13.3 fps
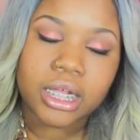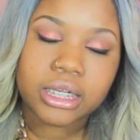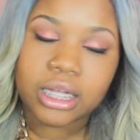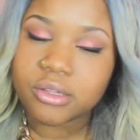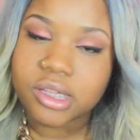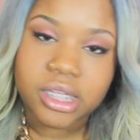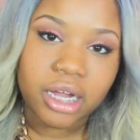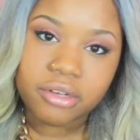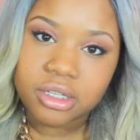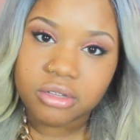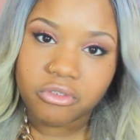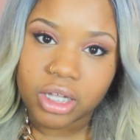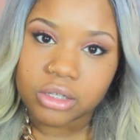Now Ciara
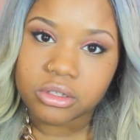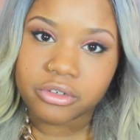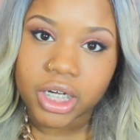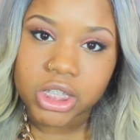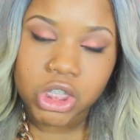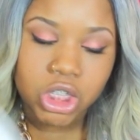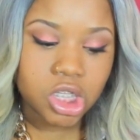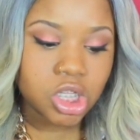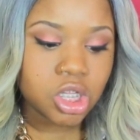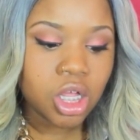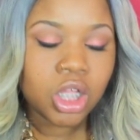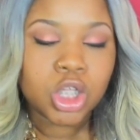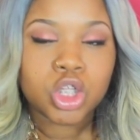doesn't follow directions.
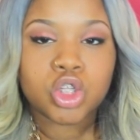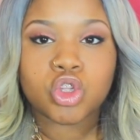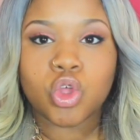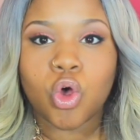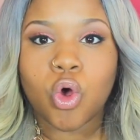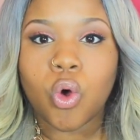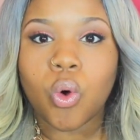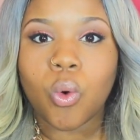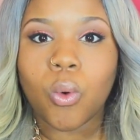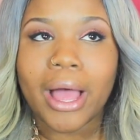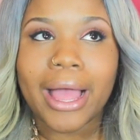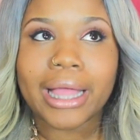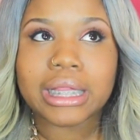
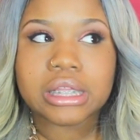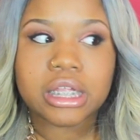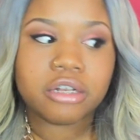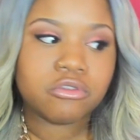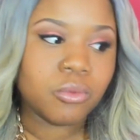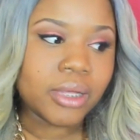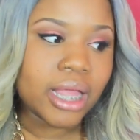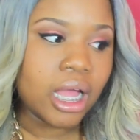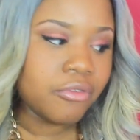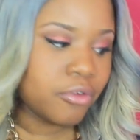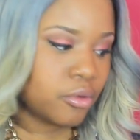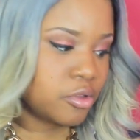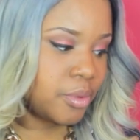So instead of doing
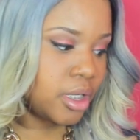capfuls,